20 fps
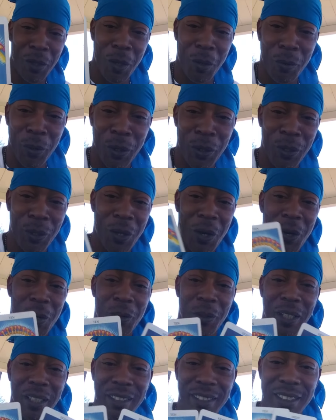know where you're
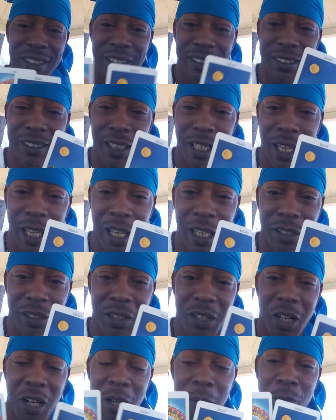going this is the
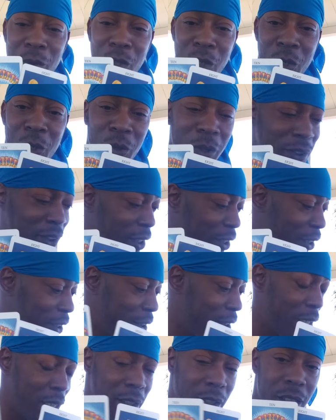eighth cup you're going to the
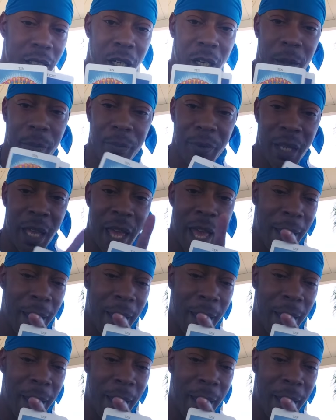10th cup the